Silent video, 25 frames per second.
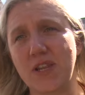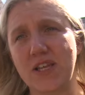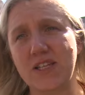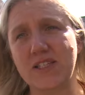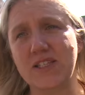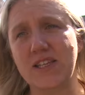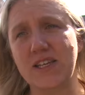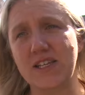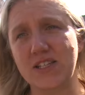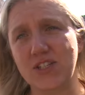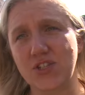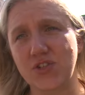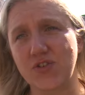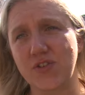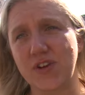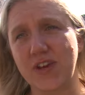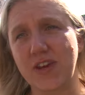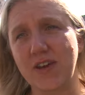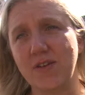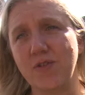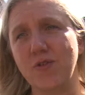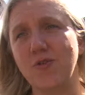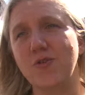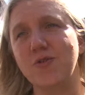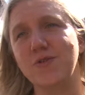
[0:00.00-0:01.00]
in its
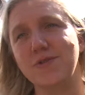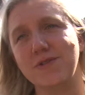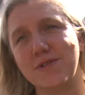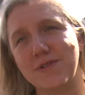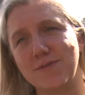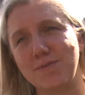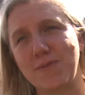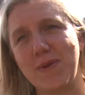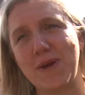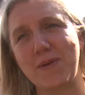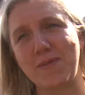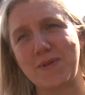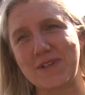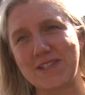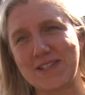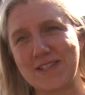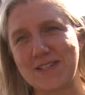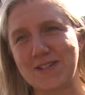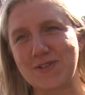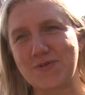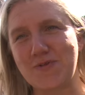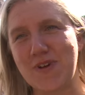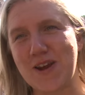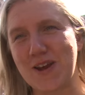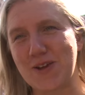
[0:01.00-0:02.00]
history, or maybe
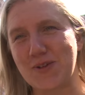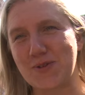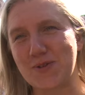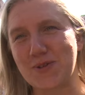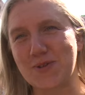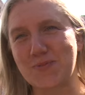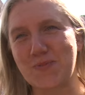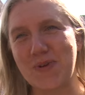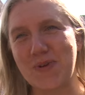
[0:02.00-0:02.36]
since records